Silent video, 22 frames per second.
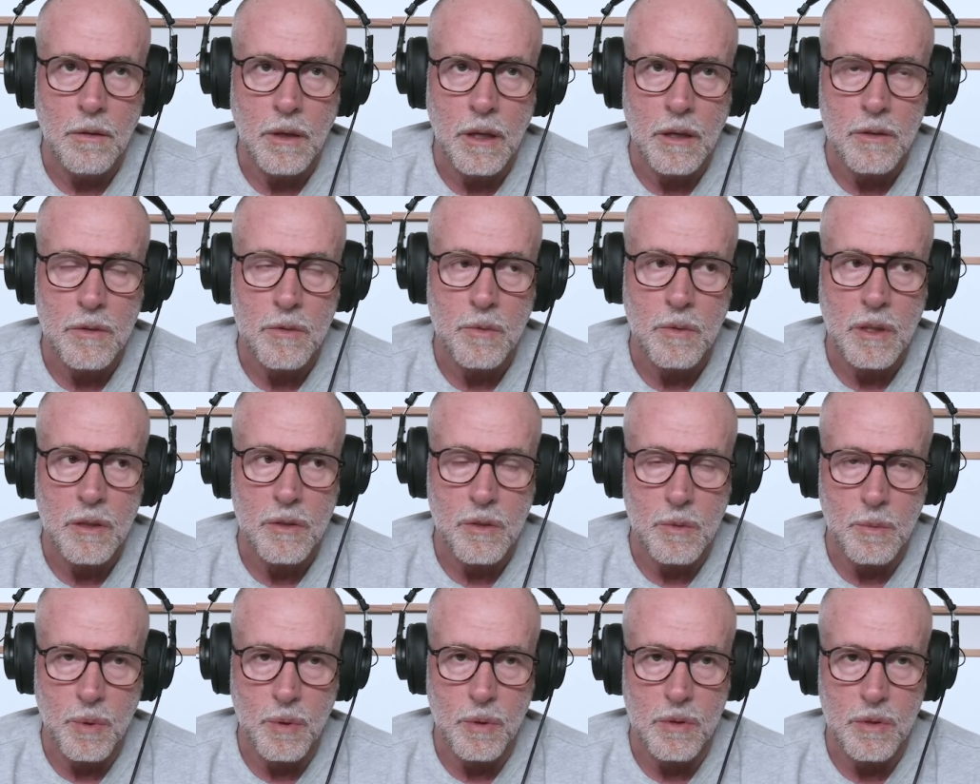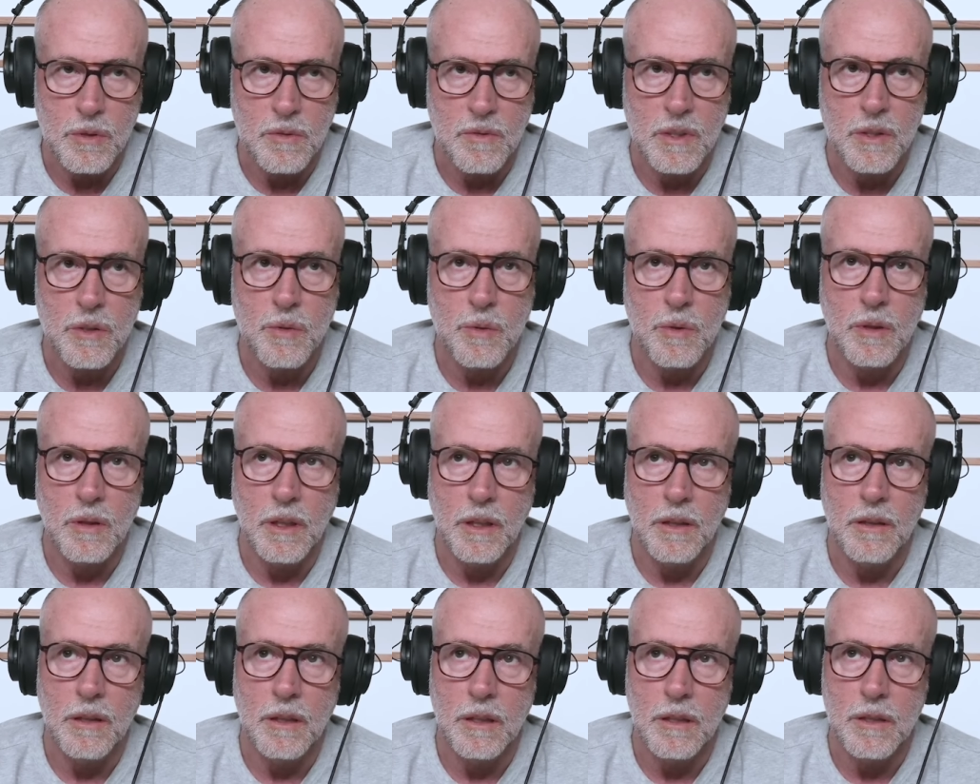as supporters of Israel,
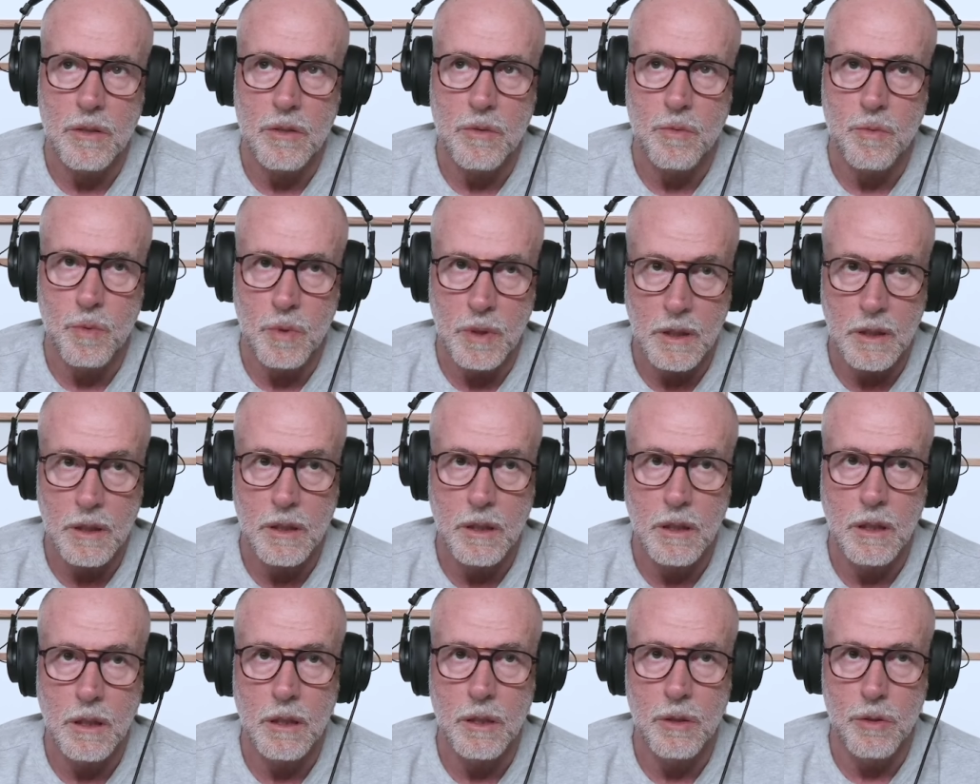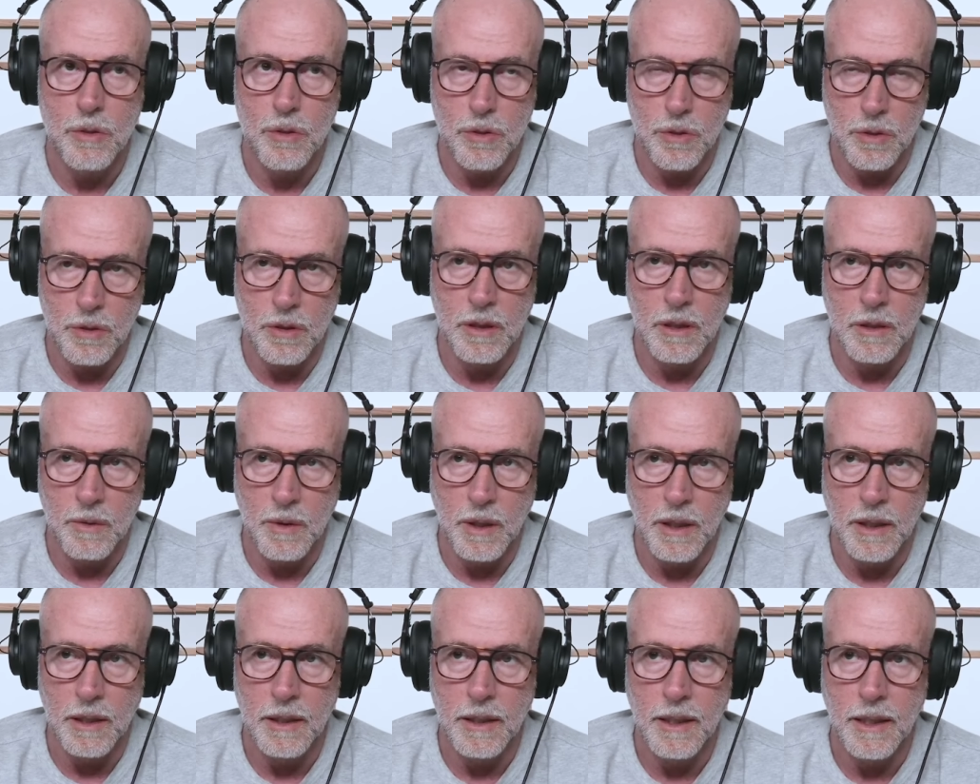I think is really concerning
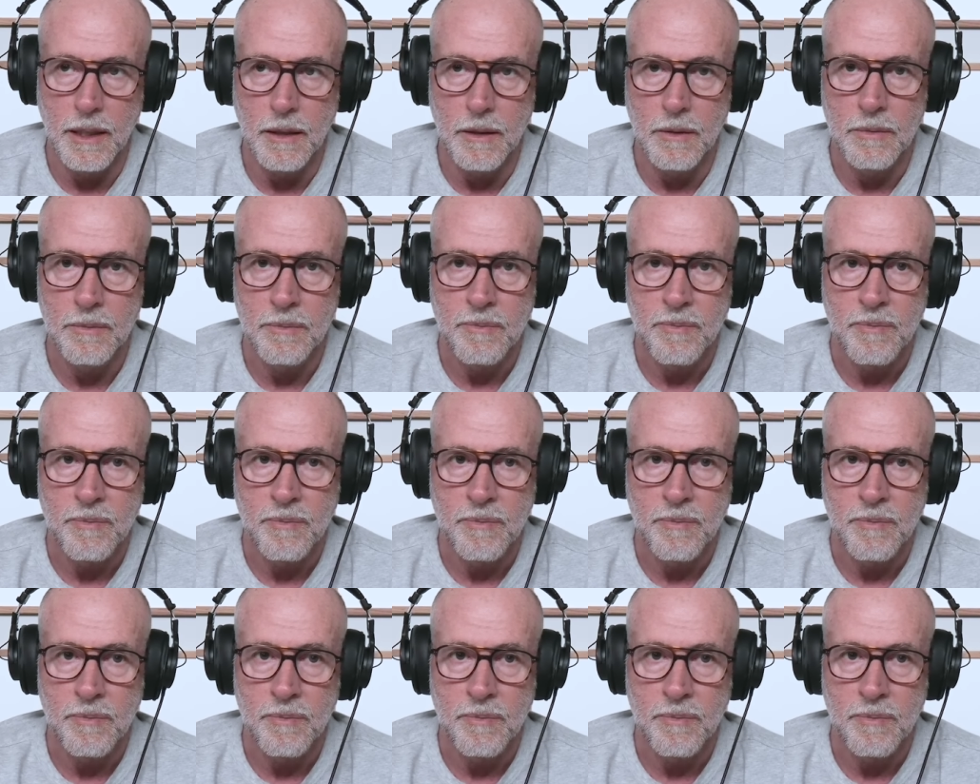right now